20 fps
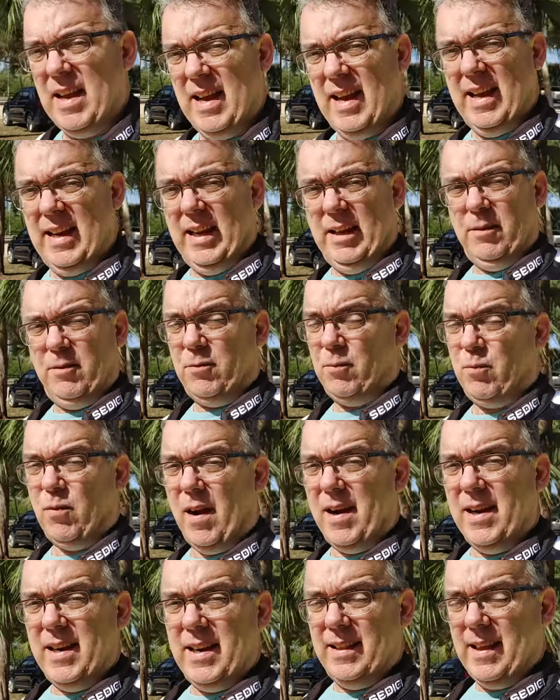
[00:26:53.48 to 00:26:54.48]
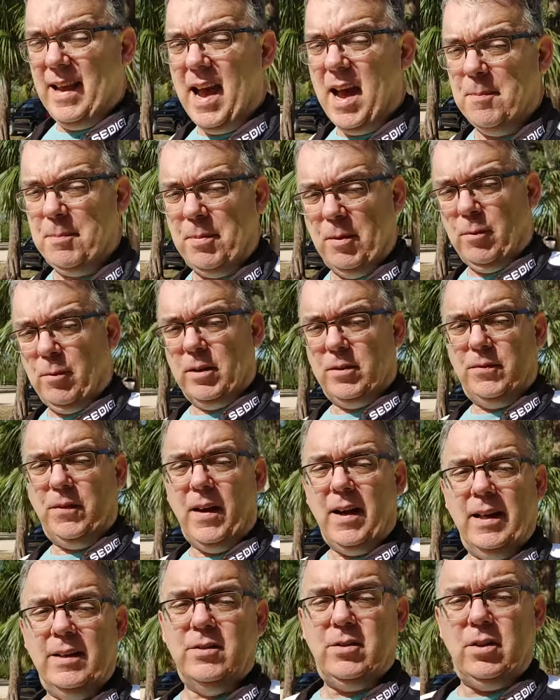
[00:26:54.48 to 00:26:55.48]
and it's right in the app. It works
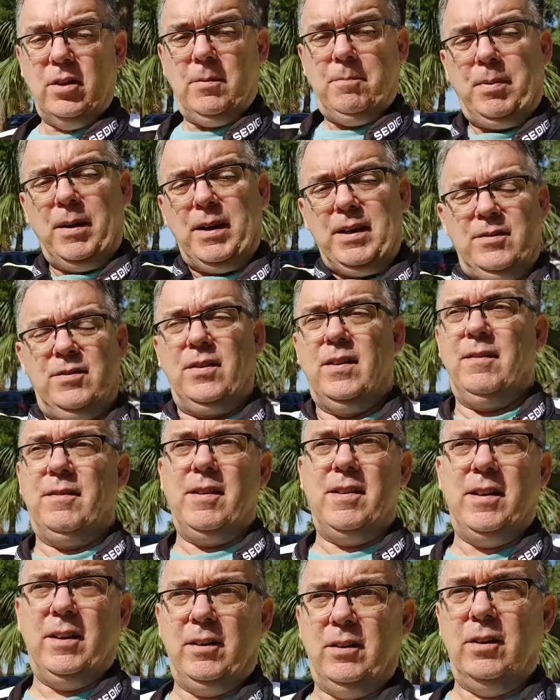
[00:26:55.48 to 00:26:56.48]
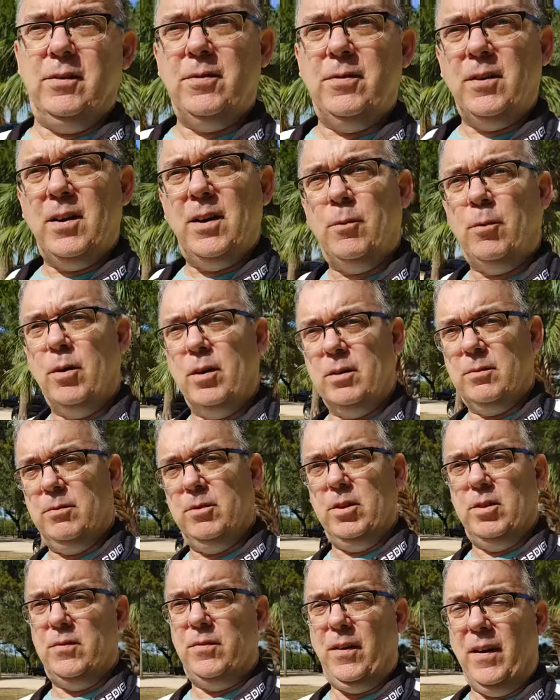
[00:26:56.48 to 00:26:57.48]
fine. So the buttons and everything on the front work
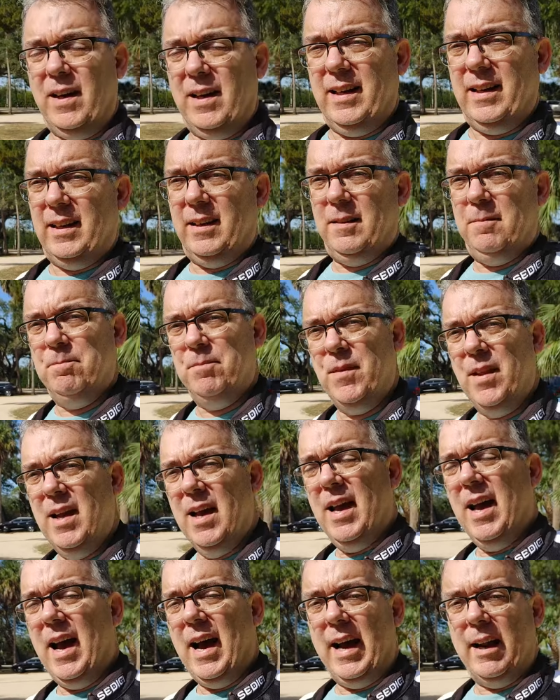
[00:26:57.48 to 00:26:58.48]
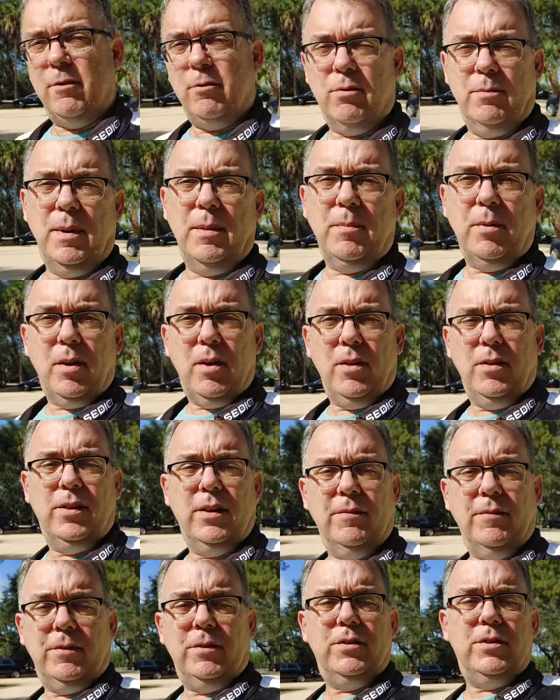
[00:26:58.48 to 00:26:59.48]
just fine. I don't remember all the
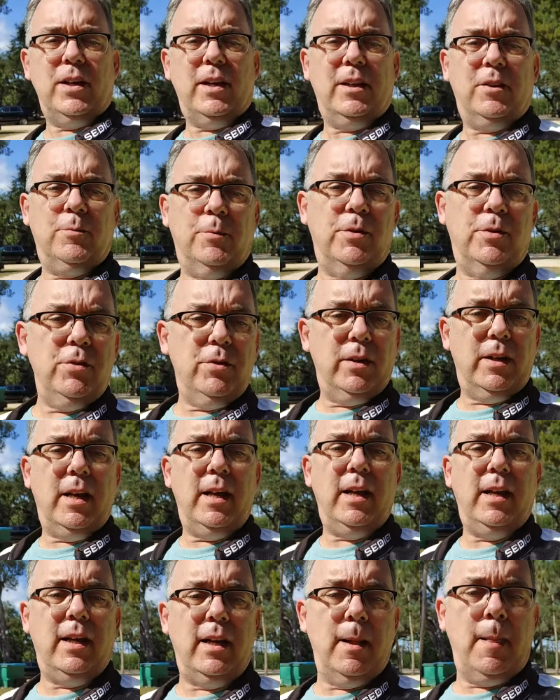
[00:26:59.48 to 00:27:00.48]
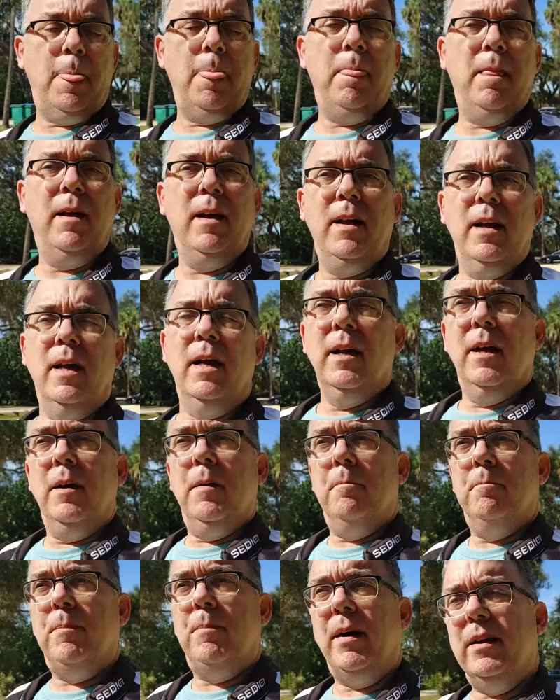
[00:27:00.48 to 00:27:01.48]
different settings, but you can hit
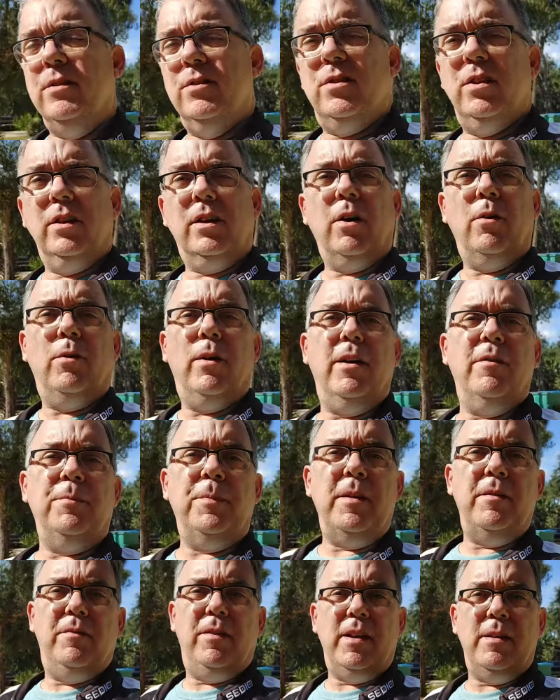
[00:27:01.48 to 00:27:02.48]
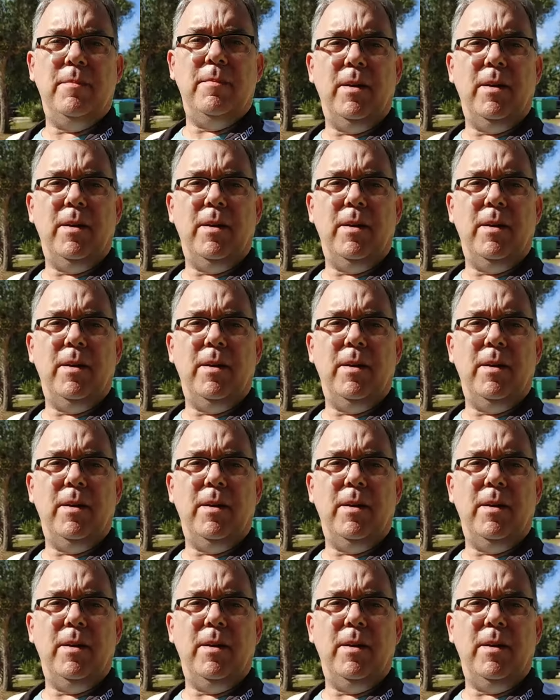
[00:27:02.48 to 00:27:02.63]
buttons to go FPV